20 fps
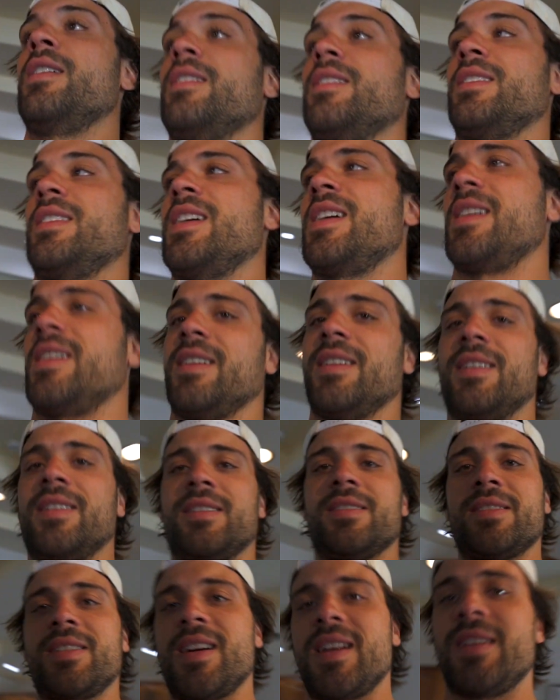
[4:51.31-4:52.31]
yeah,
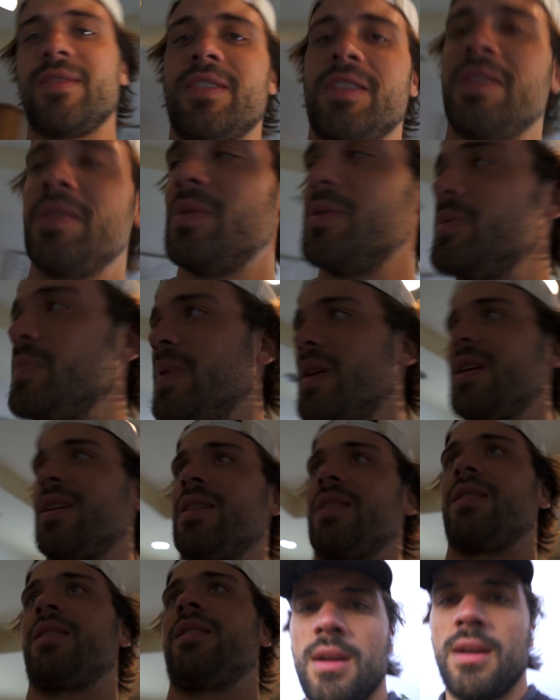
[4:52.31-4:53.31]
it's kind of a huge
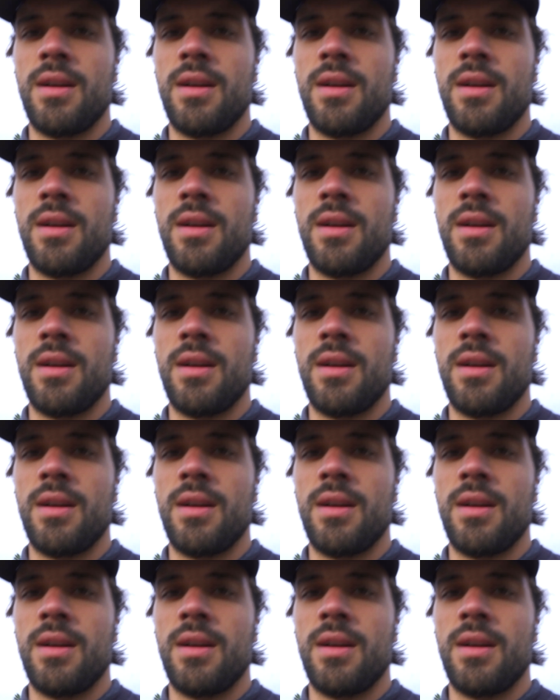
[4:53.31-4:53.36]
pain.